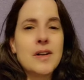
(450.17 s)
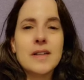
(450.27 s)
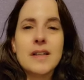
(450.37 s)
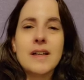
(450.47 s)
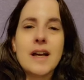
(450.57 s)

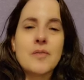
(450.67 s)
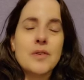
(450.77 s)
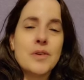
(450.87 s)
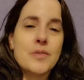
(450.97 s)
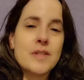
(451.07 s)
Ronnie, I
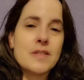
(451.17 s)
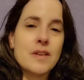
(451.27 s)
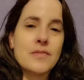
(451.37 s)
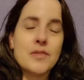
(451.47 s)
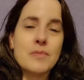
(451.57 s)
will always
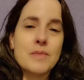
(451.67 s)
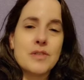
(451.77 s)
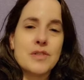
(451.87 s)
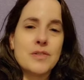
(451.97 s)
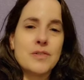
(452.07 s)
love you and
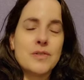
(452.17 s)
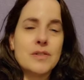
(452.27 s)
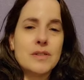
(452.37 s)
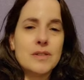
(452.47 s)
miss you.